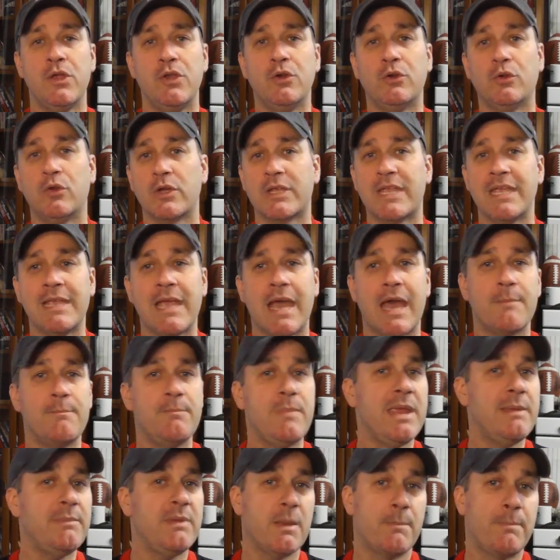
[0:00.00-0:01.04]
you're looking at
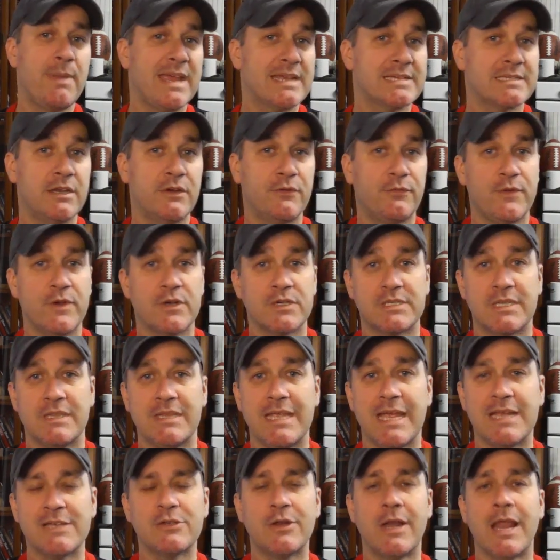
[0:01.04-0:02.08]
maybe a pass interference in
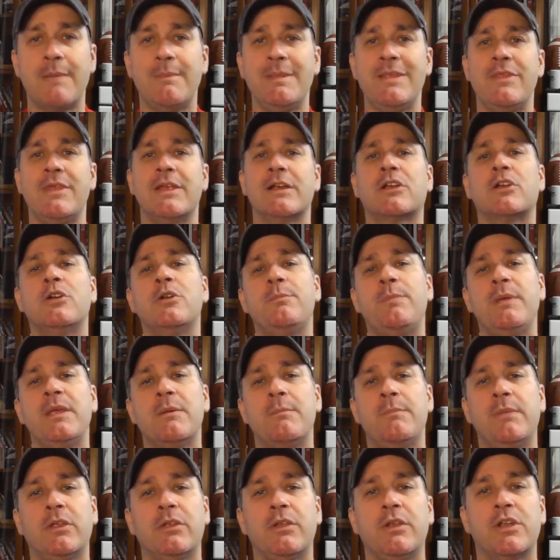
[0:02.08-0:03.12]
the end zone. I mean, there could be
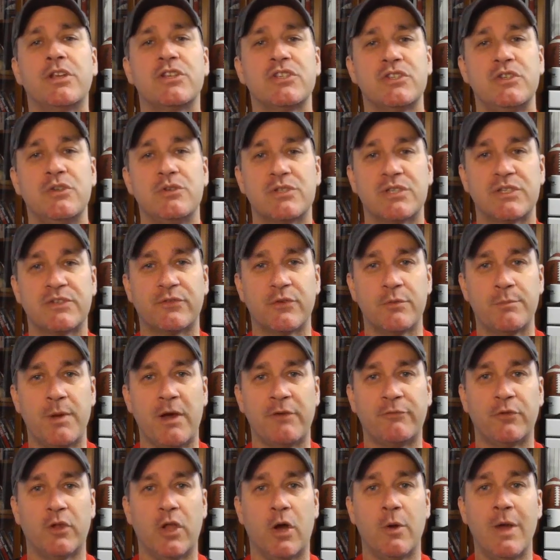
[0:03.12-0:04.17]
a million excuses for
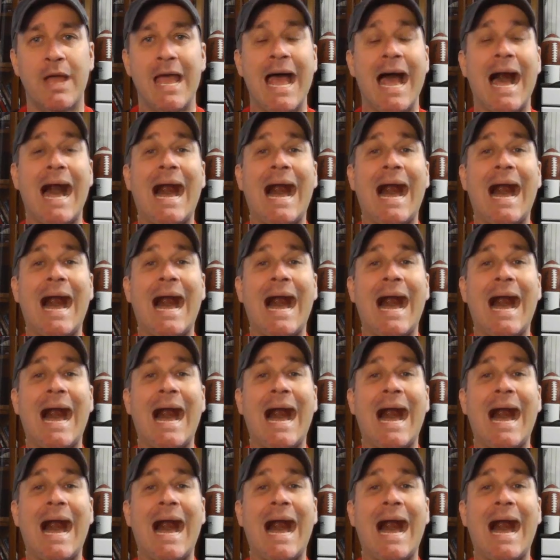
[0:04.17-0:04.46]
Buffalo.